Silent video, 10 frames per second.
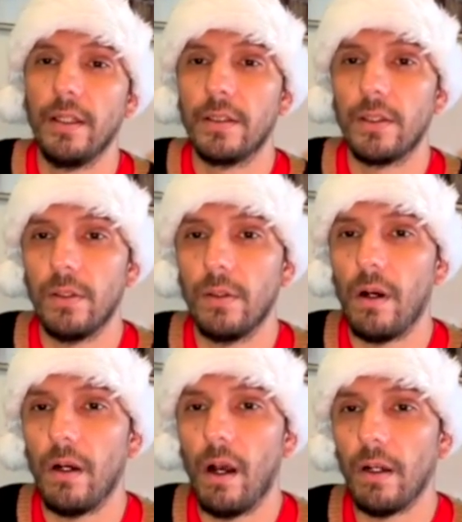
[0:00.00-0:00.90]

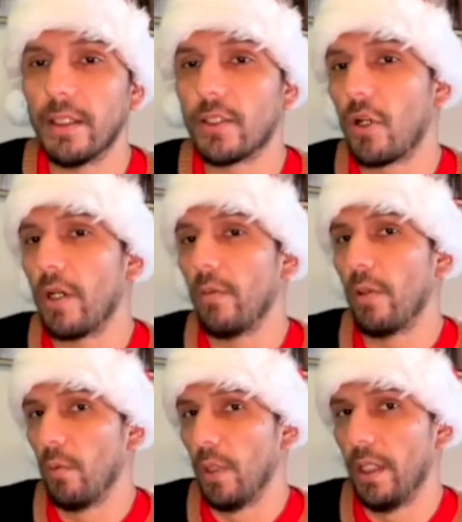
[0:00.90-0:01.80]
So I'll get started
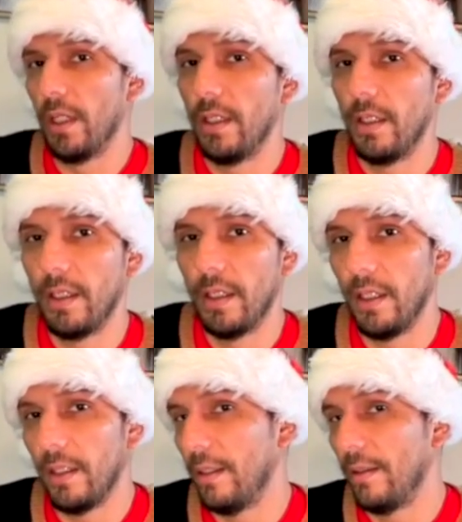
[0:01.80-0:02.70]
with one,
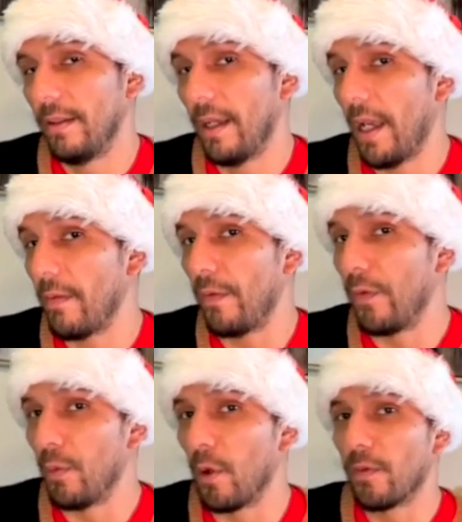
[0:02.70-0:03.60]
and I have a
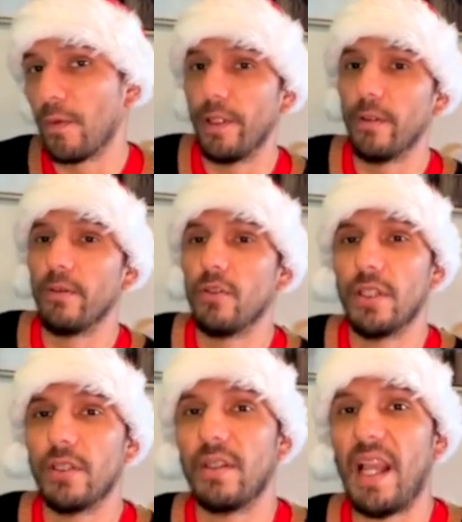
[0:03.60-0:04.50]
few more for you
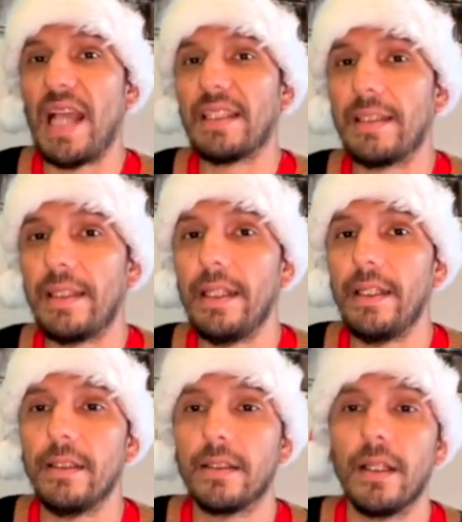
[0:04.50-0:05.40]
just as a
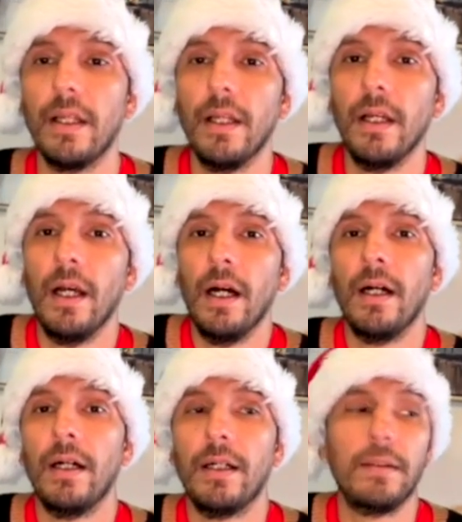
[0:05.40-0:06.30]
tease.
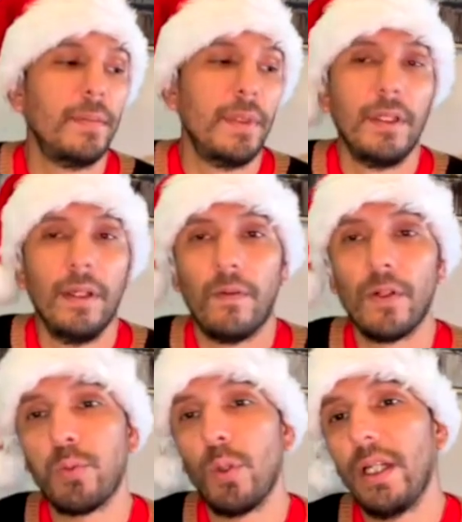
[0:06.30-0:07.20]
Uh,
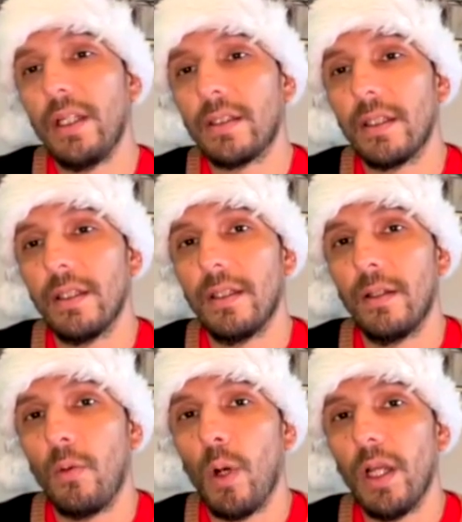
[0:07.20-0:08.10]
First one is
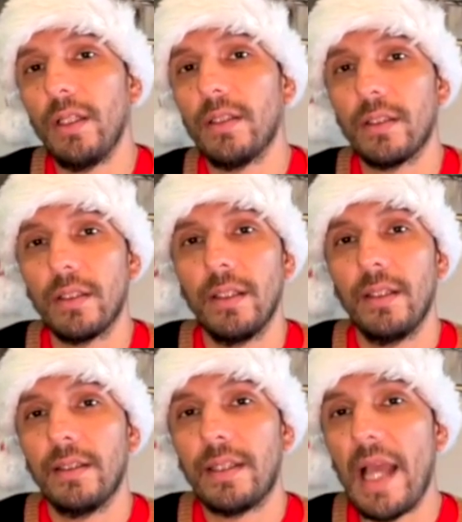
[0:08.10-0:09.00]
what is
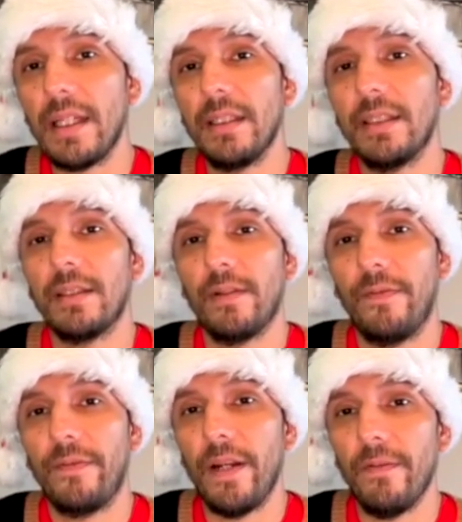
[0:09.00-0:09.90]
Santa's
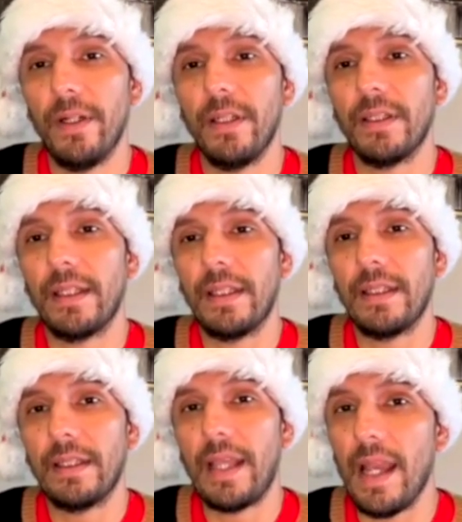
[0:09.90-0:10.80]
favorite
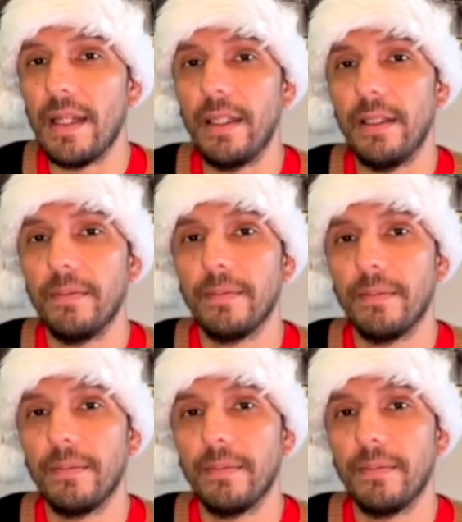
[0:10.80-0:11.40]
candy?